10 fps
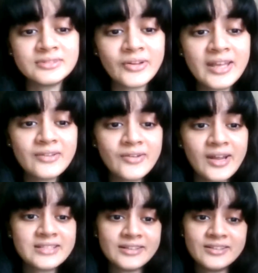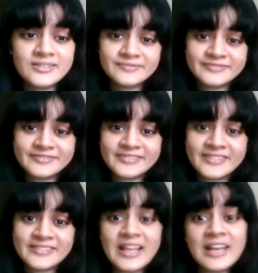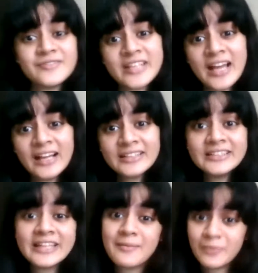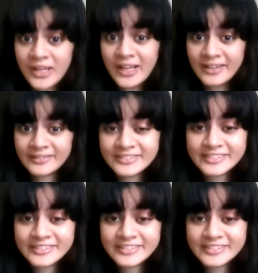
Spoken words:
Okay, right here. There lived a young girl named Mulan.